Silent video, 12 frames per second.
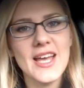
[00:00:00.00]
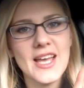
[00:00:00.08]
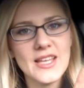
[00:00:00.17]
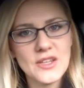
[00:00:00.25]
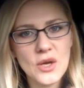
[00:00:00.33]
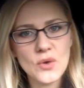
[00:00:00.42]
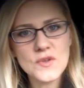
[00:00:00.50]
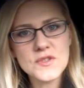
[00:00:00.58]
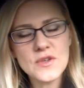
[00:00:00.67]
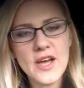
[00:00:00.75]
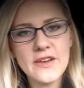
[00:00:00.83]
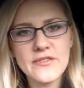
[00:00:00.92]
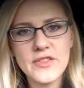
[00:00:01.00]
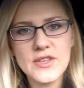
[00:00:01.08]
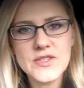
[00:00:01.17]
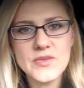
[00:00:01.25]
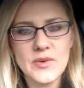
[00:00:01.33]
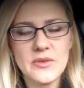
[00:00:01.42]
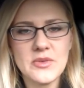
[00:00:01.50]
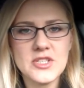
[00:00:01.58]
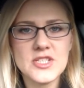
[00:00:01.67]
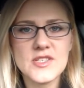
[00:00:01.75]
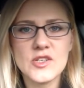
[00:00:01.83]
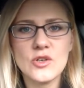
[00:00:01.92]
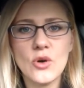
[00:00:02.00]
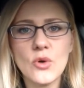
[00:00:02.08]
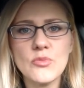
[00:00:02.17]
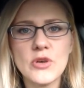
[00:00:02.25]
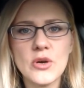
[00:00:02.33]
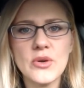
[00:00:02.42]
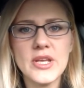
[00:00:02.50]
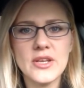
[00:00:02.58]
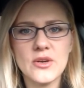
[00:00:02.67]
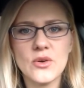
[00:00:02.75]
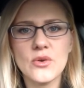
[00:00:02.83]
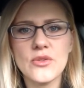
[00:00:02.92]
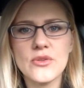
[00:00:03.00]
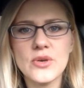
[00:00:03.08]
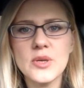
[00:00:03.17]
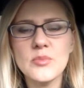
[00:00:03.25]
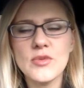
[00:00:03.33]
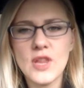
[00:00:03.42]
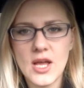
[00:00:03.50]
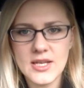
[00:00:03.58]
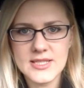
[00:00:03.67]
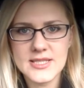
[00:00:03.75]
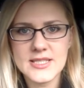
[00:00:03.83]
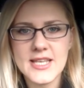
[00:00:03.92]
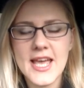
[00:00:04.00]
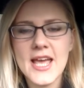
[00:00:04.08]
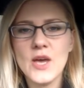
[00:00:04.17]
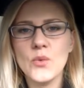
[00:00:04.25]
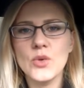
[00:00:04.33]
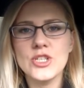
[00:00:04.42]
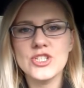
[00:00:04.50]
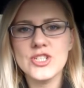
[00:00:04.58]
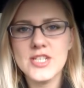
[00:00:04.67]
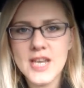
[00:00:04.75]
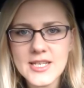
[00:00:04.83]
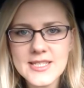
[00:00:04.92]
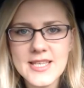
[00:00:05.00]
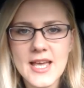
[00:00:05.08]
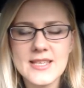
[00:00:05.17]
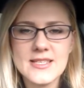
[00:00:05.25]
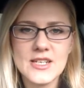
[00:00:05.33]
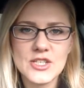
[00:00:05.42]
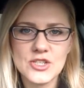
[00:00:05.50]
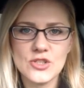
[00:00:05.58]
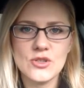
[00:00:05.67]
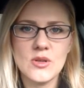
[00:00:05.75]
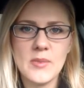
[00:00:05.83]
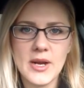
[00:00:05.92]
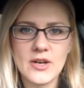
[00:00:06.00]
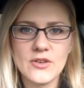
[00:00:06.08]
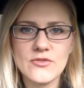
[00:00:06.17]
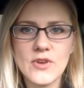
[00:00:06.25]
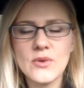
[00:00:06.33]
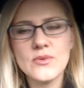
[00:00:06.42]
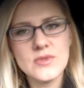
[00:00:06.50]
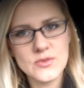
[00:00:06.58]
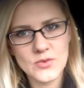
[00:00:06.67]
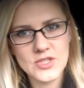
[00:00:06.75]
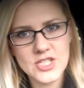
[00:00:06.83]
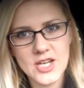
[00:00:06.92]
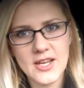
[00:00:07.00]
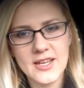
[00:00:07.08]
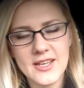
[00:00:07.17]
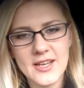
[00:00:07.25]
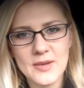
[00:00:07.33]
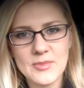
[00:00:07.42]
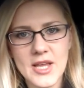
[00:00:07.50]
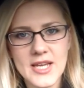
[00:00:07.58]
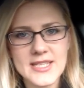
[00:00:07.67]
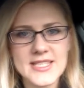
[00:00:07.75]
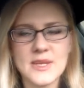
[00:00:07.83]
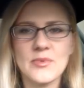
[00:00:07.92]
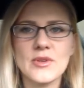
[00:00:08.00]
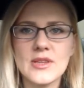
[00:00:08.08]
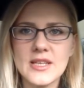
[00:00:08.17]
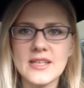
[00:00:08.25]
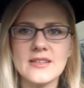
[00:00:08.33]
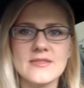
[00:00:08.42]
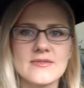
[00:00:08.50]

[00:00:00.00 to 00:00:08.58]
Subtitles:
And I also have this one, which is a GoPro Hero 3 Plus, which does have an external microphone, which I applied separately.